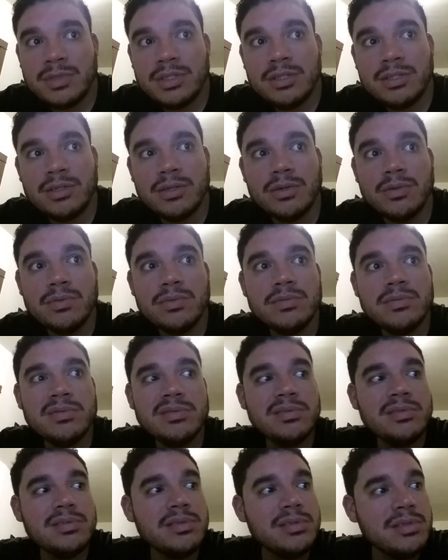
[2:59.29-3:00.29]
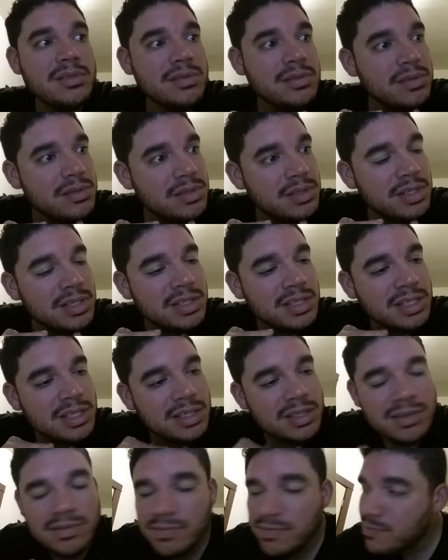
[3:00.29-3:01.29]
So just
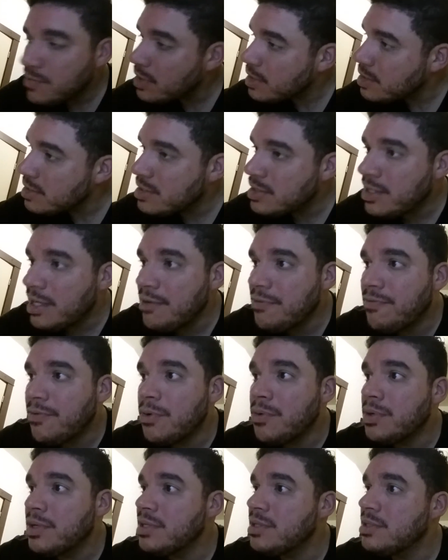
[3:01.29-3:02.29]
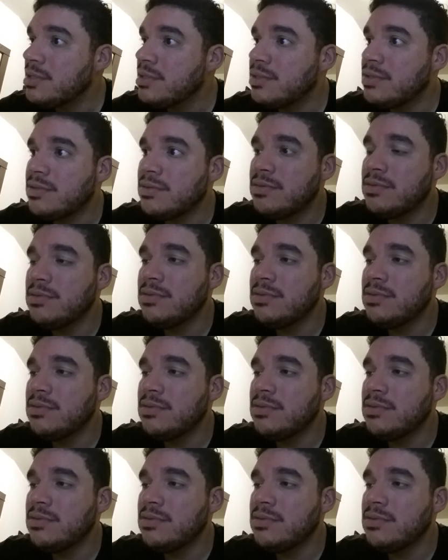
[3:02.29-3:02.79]
fucking stay focused.